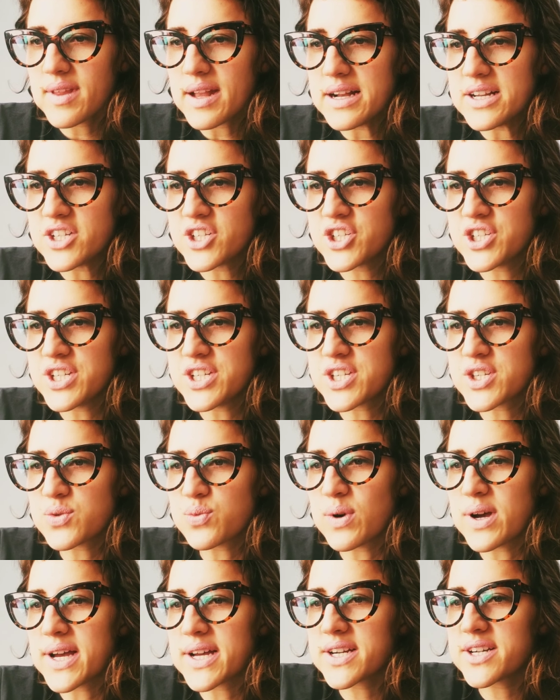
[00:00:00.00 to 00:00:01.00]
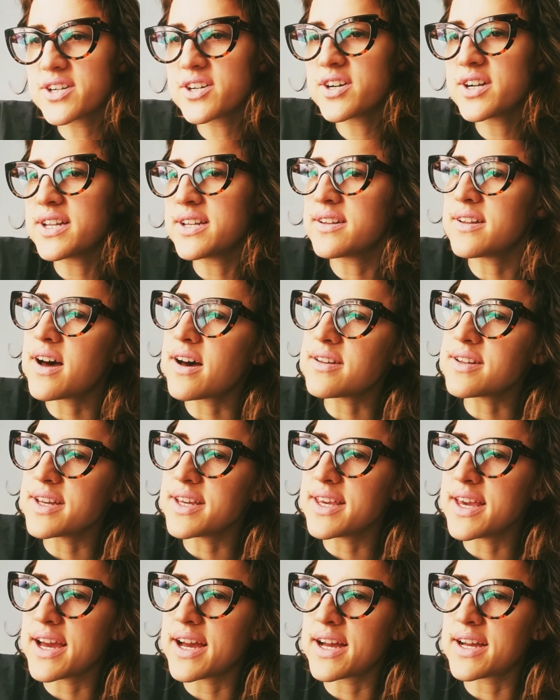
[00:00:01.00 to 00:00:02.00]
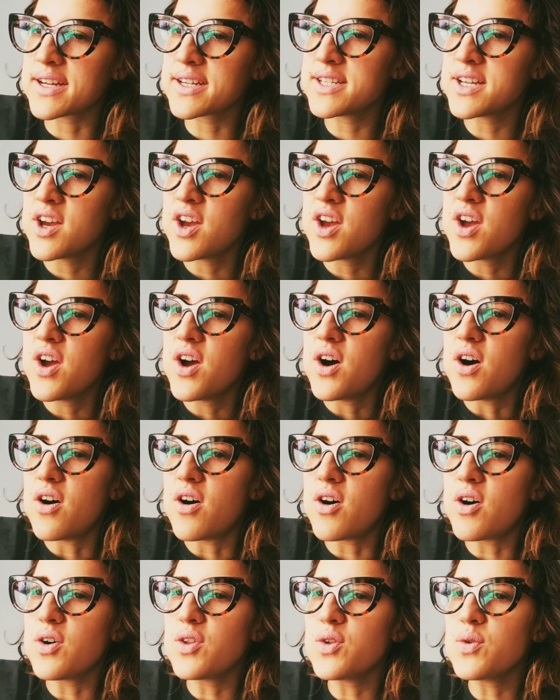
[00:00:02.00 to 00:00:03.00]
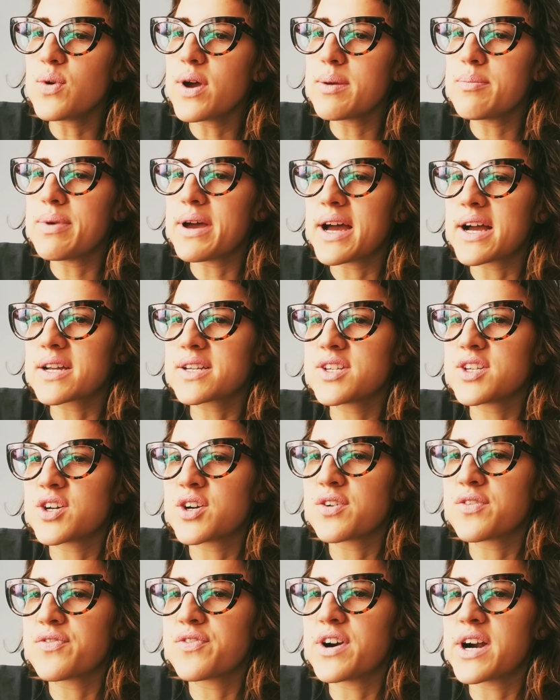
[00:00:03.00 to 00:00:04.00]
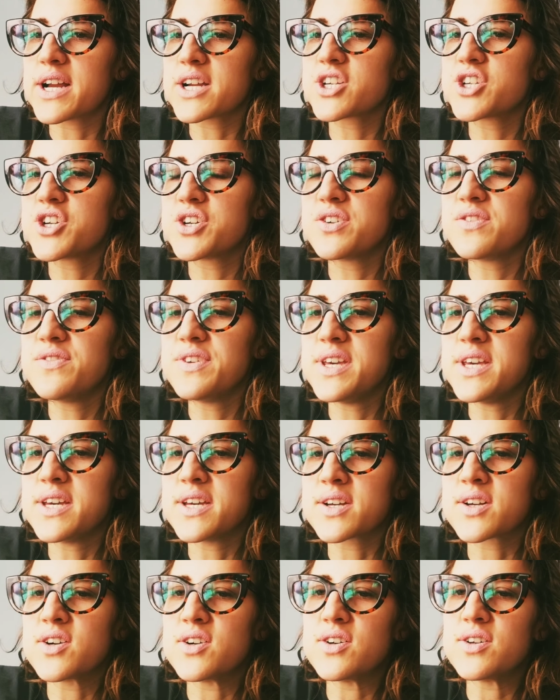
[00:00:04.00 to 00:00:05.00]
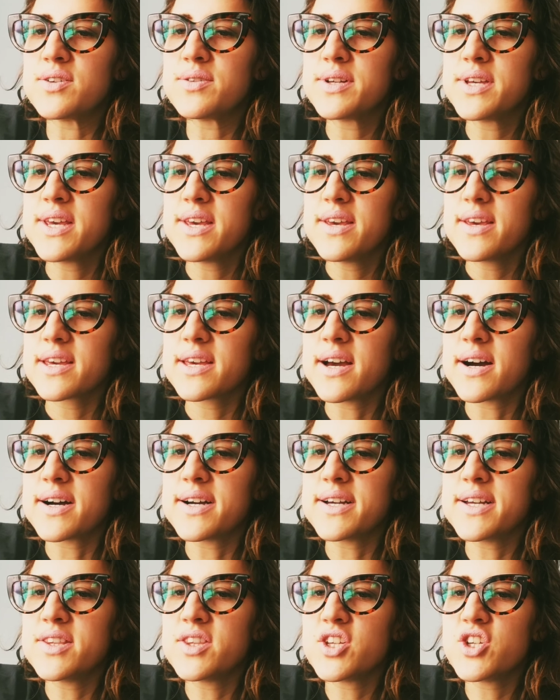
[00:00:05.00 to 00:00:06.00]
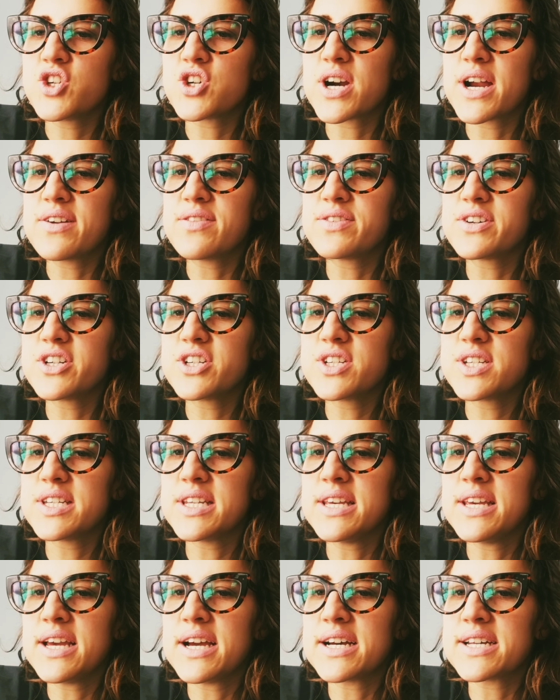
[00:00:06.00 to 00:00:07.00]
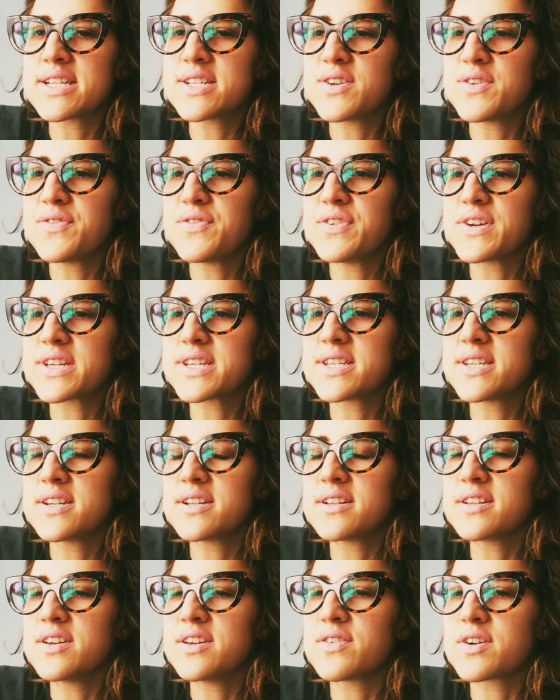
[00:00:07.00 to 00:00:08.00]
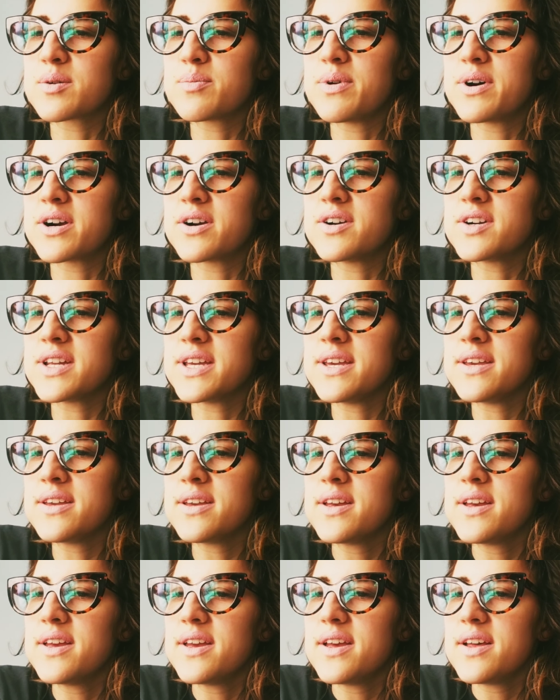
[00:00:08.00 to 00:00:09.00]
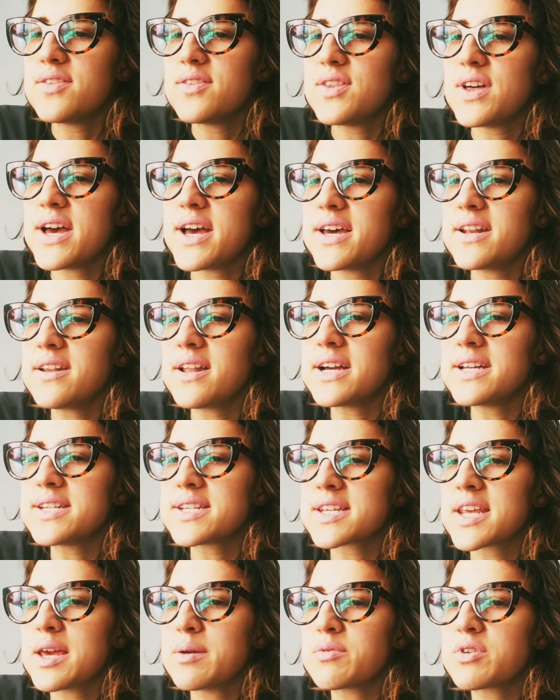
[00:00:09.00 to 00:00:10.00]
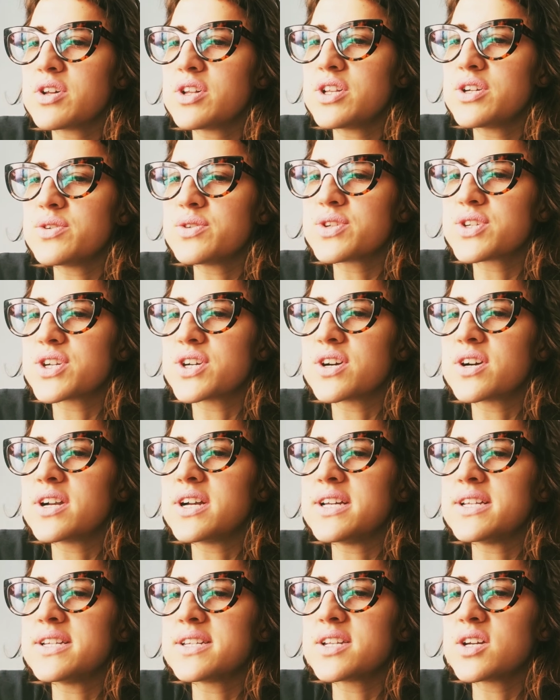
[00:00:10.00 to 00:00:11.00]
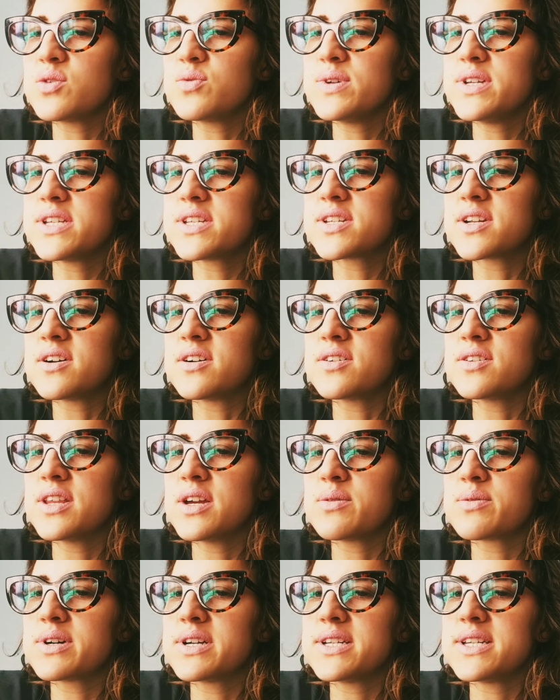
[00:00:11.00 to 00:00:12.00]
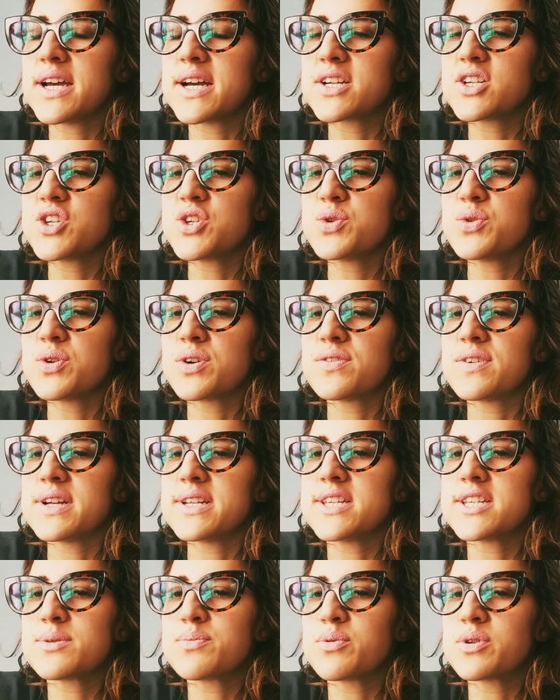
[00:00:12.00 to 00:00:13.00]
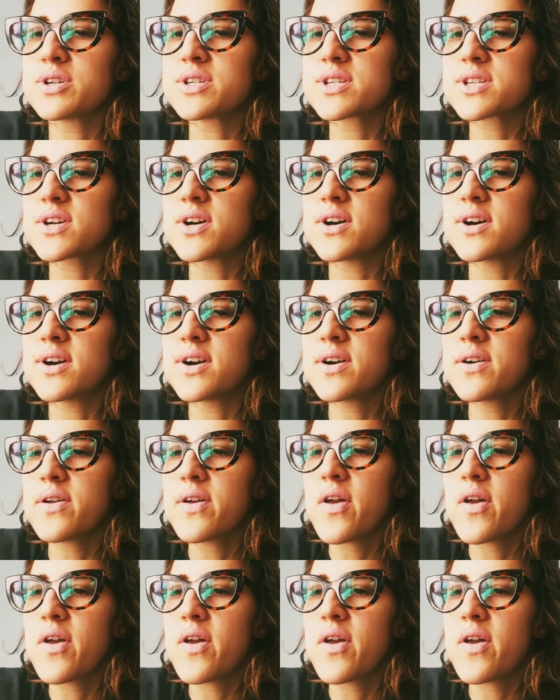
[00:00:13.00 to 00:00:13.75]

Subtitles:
She swaggered and lollygagged all the way back to her fractured vehicle, got in the driver's seat as if fixing to leave our party. The headlights came closer until we saw they were attached to a red sports car.